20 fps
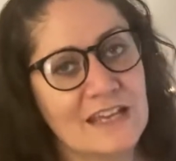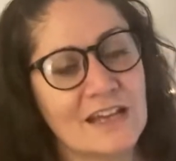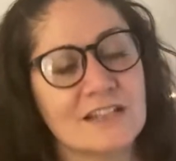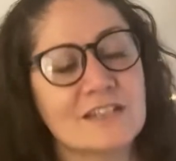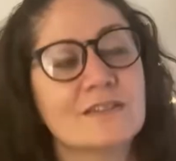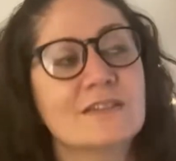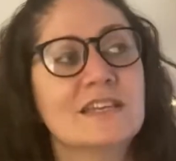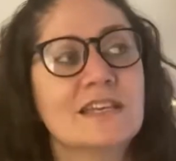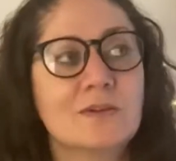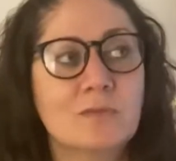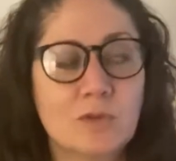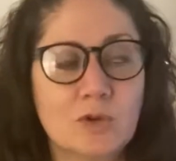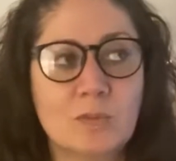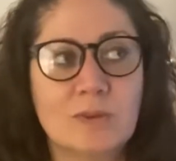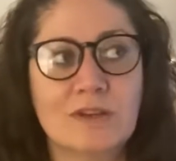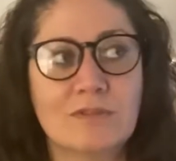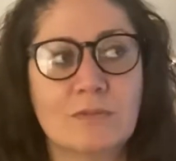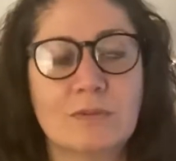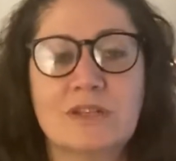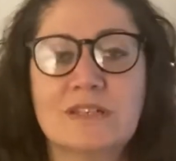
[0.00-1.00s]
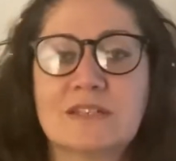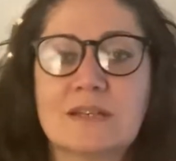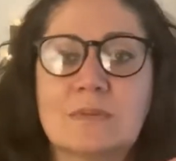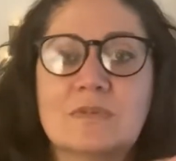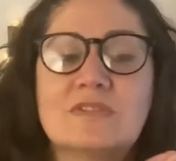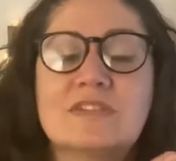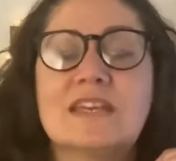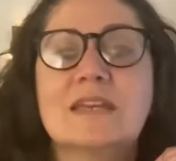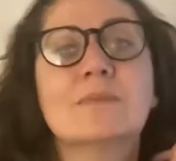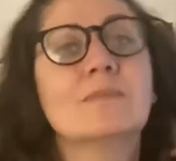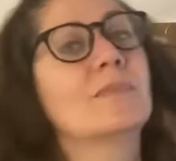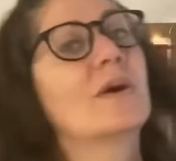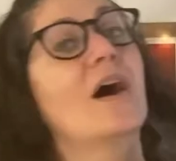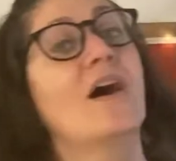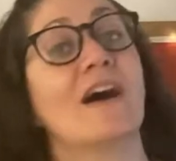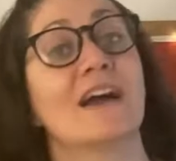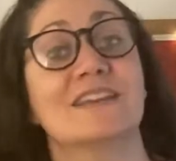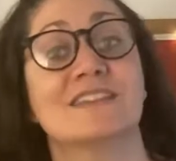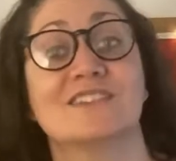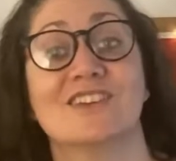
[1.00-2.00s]
I don't think it will be everybody's cup of tea, but
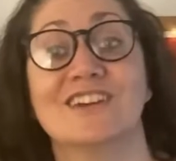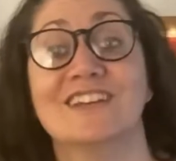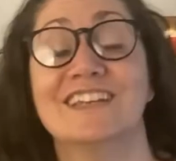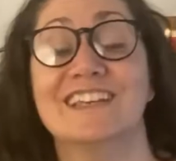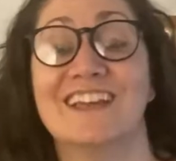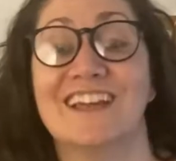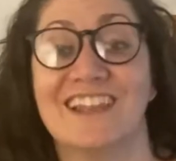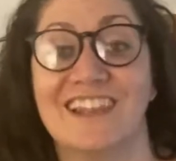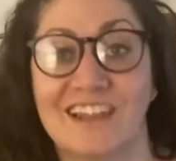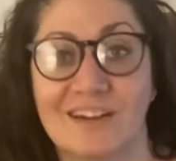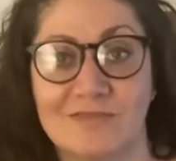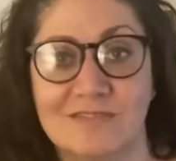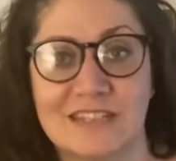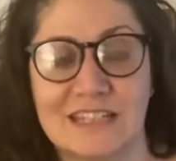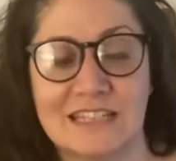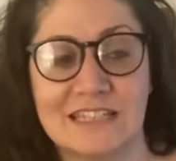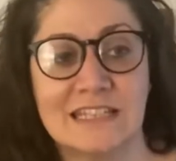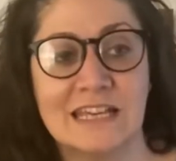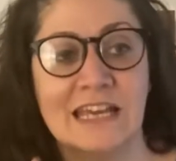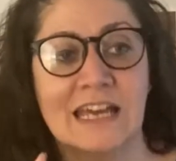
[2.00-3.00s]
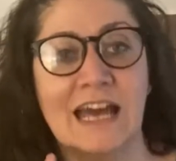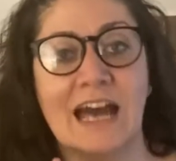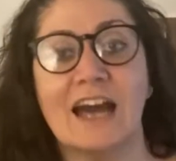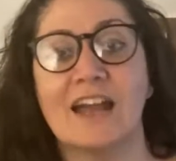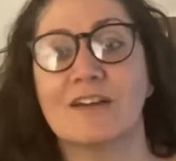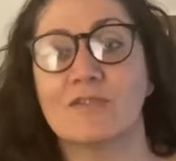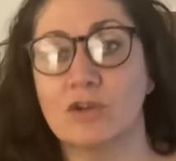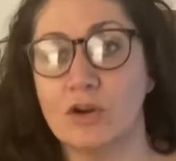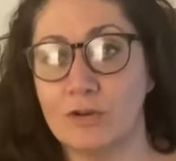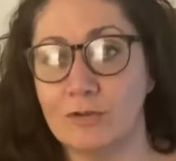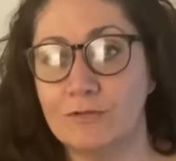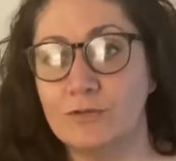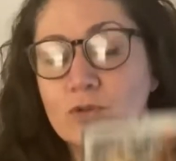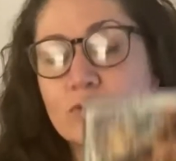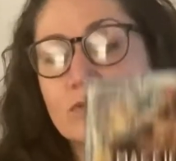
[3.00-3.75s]
I certainly loved it. And I've got a full